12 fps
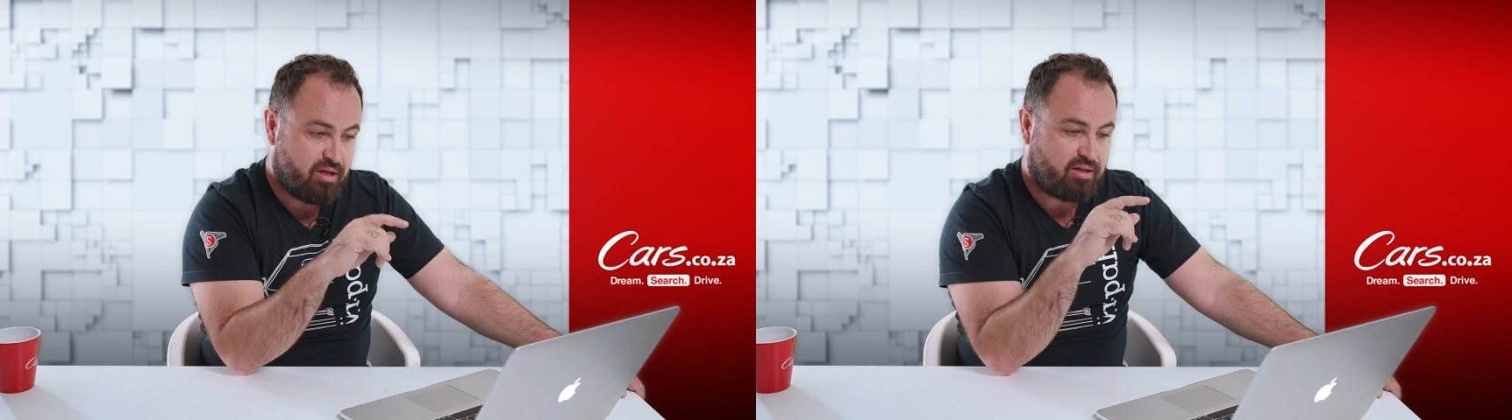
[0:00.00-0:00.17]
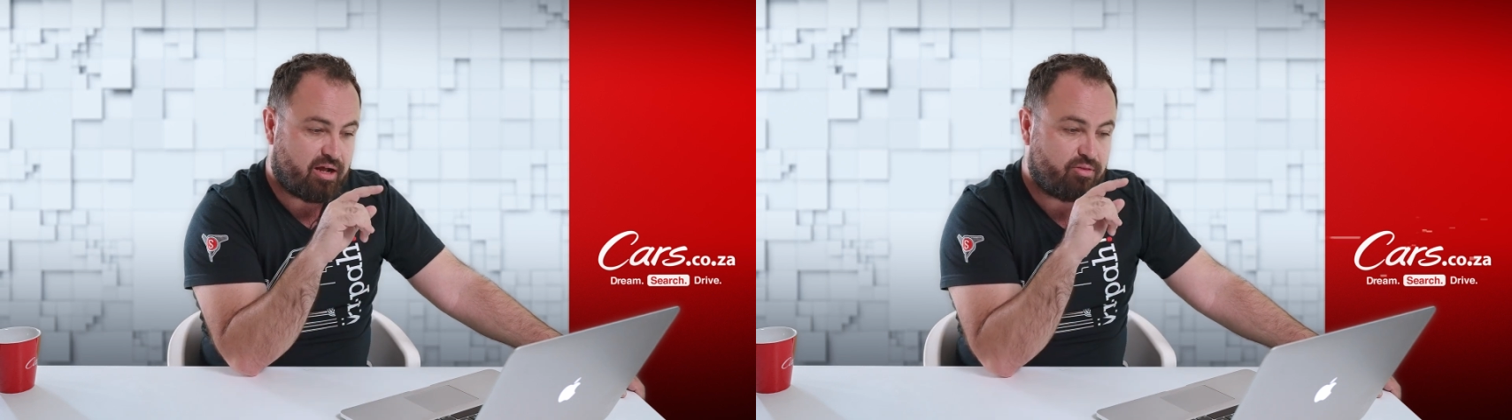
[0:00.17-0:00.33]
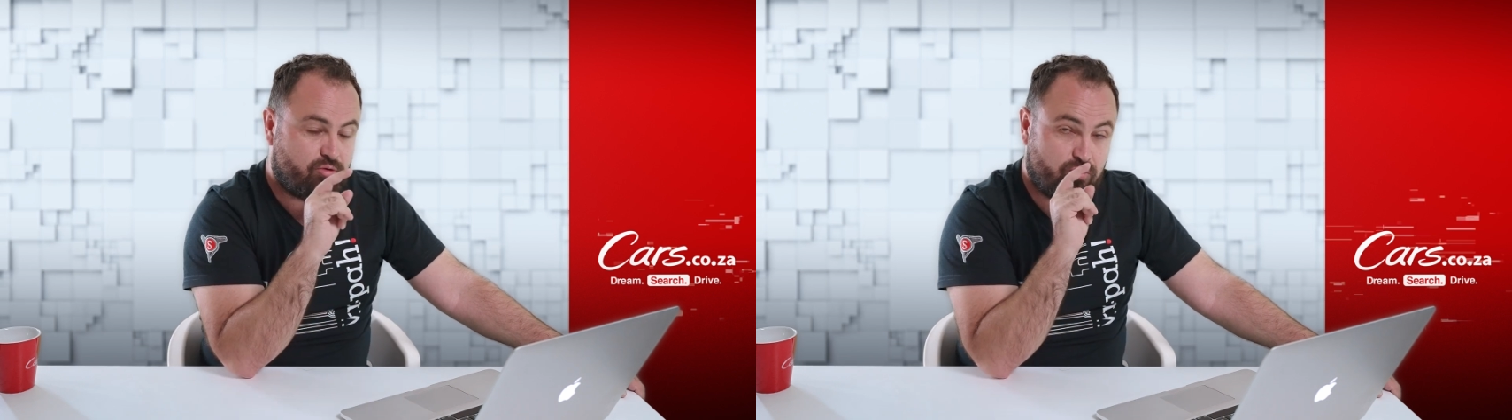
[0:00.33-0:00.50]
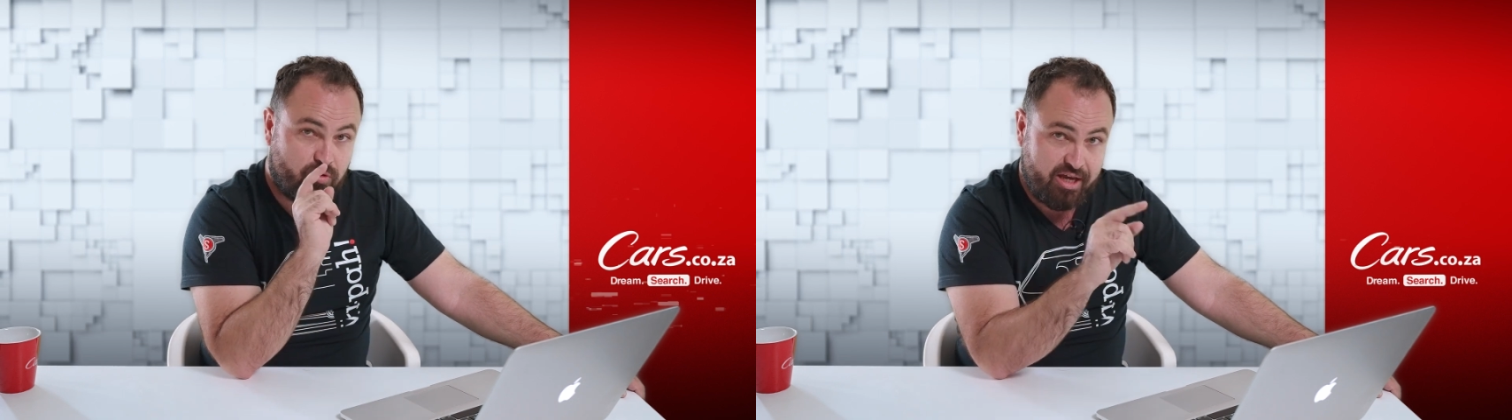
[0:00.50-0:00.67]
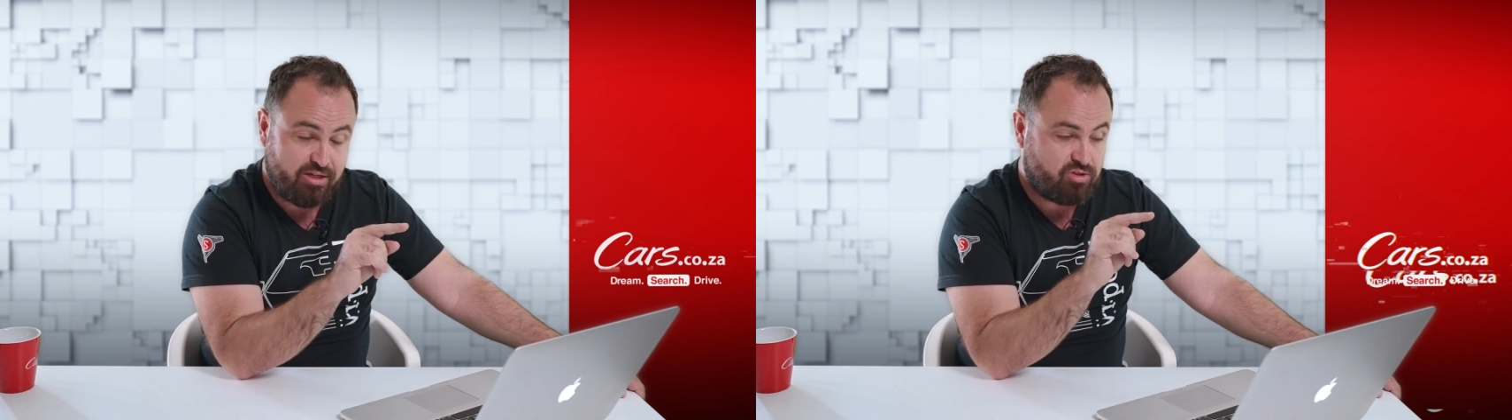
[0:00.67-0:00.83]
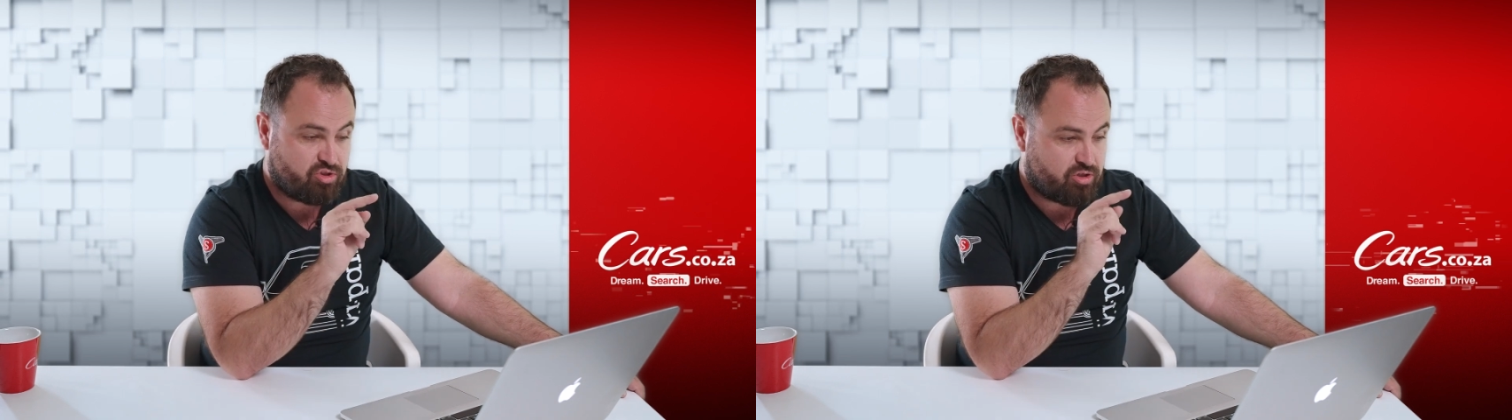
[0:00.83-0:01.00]
Now, the
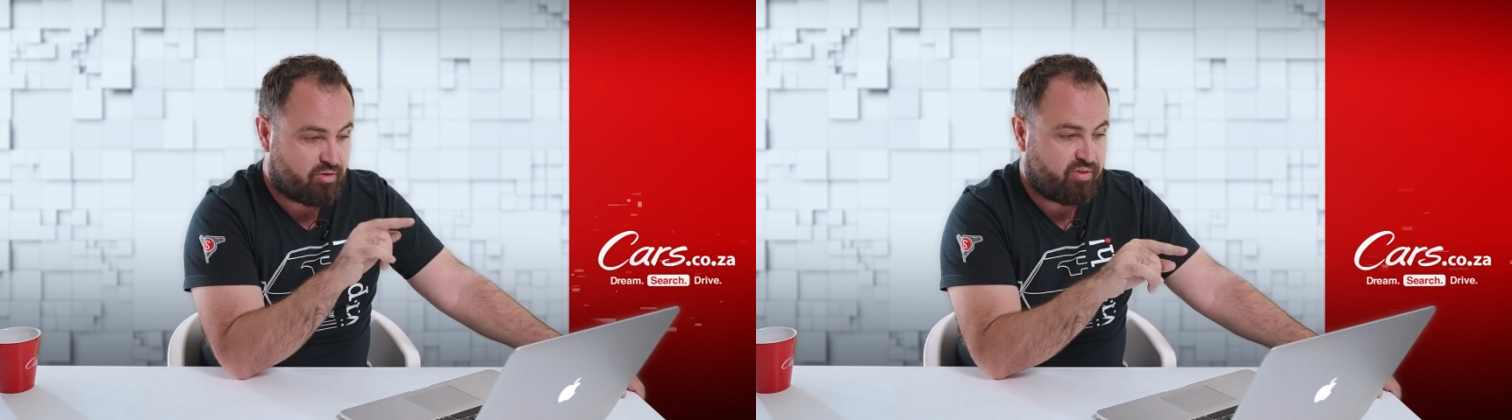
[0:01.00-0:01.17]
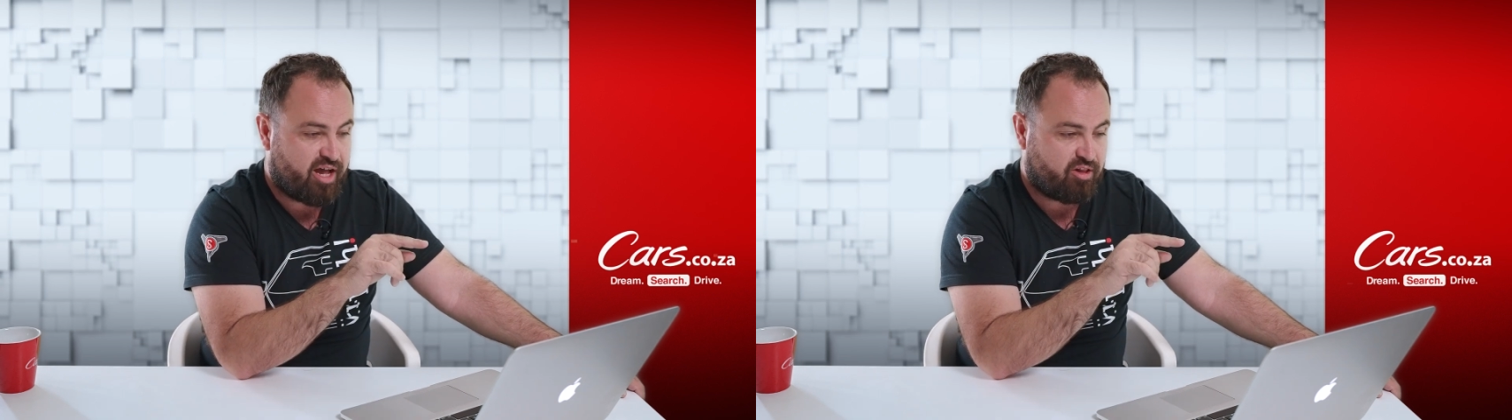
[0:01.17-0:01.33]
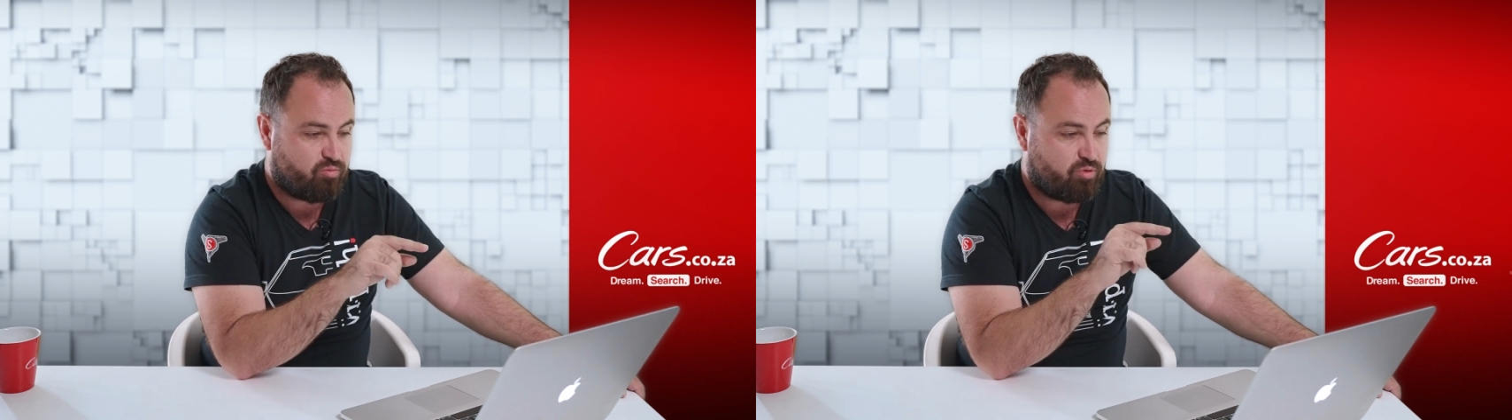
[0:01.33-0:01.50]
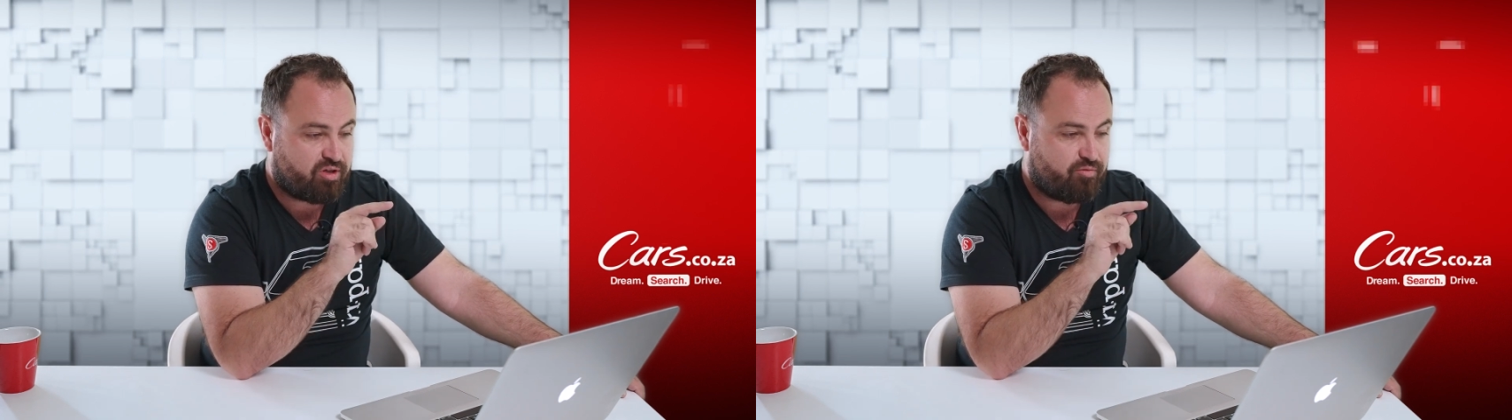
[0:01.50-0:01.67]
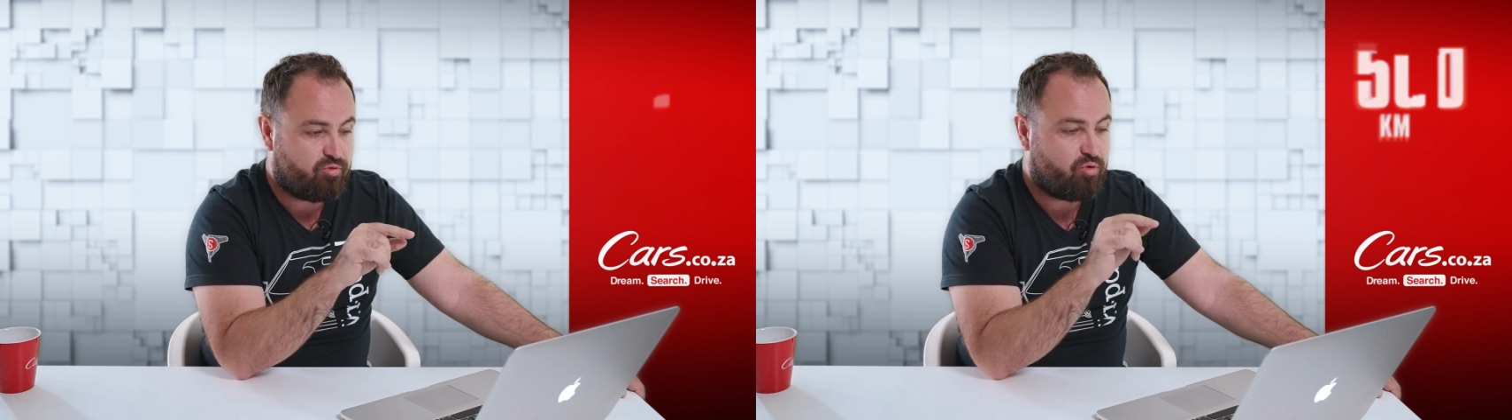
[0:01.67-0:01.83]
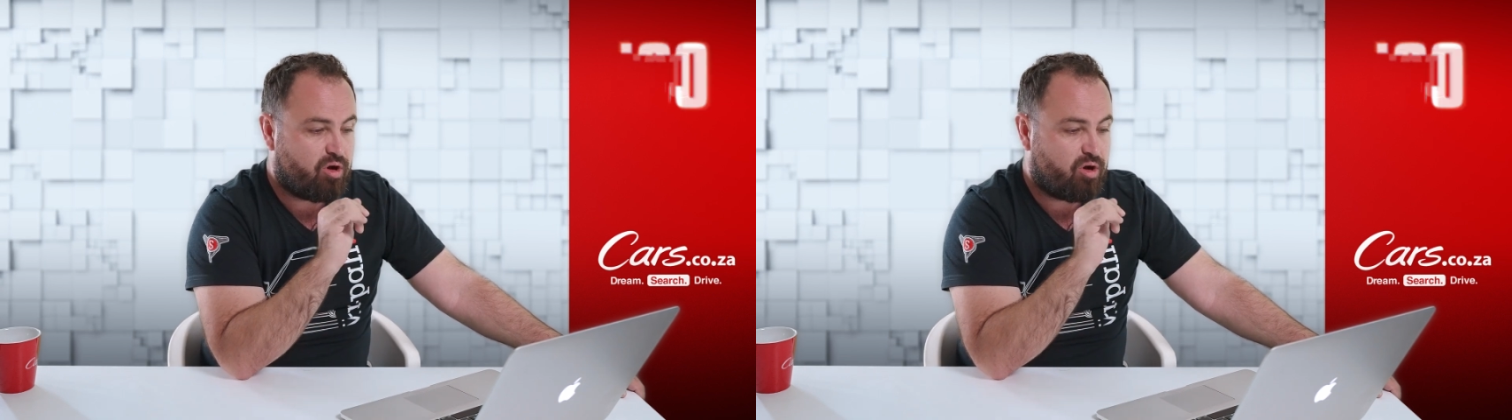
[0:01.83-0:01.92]
range on that will give you